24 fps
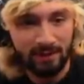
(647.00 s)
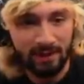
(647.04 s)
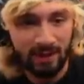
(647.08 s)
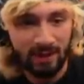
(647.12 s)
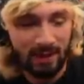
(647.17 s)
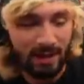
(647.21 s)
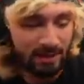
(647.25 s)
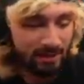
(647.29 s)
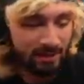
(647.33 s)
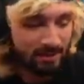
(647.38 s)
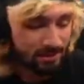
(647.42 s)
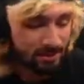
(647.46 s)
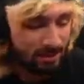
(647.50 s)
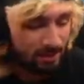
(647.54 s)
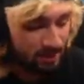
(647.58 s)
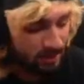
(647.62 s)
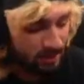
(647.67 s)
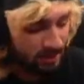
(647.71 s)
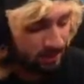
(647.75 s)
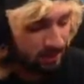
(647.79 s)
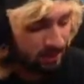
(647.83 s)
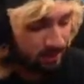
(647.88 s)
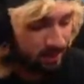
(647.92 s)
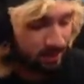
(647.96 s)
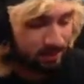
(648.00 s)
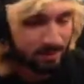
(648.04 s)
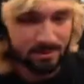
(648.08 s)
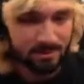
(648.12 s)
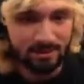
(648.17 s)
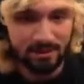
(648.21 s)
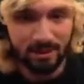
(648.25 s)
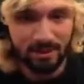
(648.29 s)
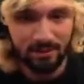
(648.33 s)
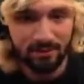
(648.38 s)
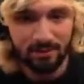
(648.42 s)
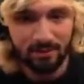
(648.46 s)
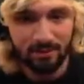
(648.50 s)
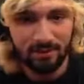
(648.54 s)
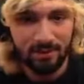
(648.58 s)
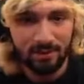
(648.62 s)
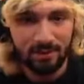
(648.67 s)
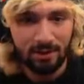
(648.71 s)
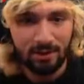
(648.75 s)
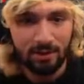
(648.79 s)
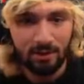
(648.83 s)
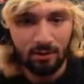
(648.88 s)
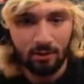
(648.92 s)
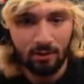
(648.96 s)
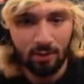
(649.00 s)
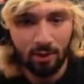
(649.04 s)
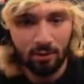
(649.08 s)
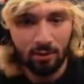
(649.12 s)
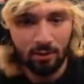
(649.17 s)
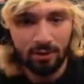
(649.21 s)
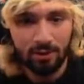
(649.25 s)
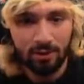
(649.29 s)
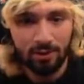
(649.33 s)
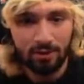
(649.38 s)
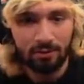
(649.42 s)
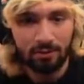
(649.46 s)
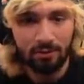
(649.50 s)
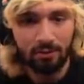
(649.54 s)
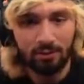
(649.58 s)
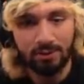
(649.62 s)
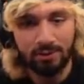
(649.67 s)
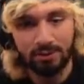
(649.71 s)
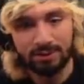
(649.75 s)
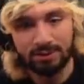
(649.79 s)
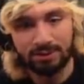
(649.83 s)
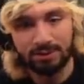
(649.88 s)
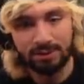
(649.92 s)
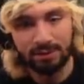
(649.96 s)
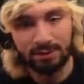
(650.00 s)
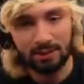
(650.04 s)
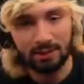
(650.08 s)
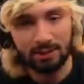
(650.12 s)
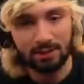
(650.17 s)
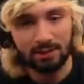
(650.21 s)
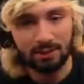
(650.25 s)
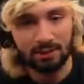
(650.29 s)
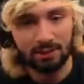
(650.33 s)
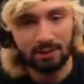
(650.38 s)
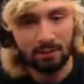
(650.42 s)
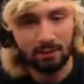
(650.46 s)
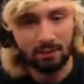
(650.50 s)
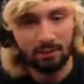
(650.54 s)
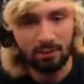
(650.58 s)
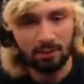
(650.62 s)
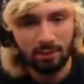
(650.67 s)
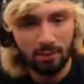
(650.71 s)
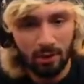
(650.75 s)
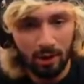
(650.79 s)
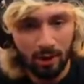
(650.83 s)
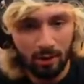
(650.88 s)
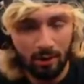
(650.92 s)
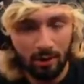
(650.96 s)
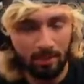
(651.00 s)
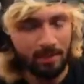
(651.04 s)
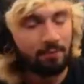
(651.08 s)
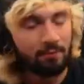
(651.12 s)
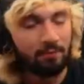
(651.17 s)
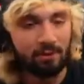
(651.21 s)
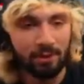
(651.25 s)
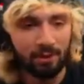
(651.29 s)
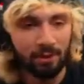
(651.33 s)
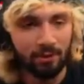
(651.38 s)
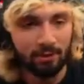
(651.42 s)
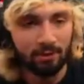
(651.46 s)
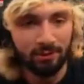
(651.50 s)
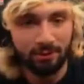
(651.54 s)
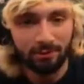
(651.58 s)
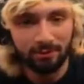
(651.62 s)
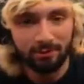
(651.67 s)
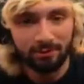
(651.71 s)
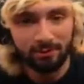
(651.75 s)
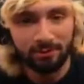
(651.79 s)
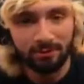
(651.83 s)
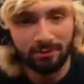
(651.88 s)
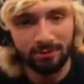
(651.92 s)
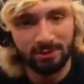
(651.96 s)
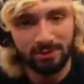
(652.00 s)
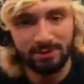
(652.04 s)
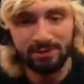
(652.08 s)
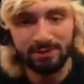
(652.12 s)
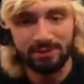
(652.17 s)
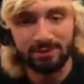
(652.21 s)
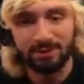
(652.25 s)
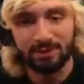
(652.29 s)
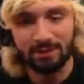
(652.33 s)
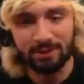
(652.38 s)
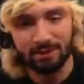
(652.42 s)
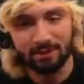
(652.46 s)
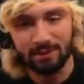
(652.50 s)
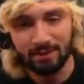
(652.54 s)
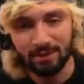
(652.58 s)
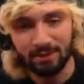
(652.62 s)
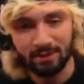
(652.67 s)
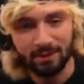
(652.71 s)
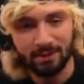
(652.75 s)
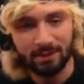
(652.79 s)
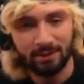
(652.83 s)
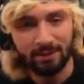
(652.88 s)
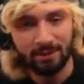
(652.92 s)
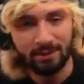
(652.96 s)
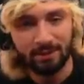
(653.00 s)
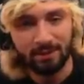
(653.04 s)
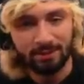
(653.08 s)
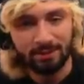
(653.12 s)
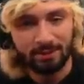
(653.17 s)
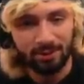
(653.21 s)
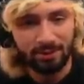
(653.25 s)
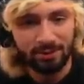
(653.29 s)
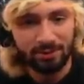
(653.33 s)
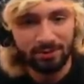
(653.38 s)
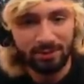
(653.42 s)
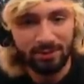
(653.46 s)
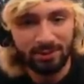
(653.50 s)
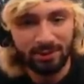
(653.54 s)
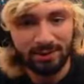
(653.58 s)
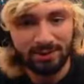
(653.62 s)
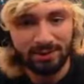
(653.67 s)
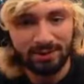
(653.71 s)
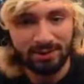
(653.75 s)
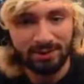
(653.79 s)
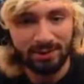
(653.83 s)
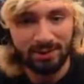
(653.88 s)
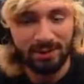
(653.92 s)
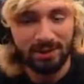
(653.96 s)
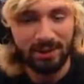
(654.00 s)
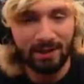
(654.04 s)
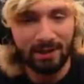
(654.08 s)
I like this Eevee. I'm gonna save it. Krogan. Krogan sick. Lucar. I mean, Riolu. He's sick. Turtwig. Sick.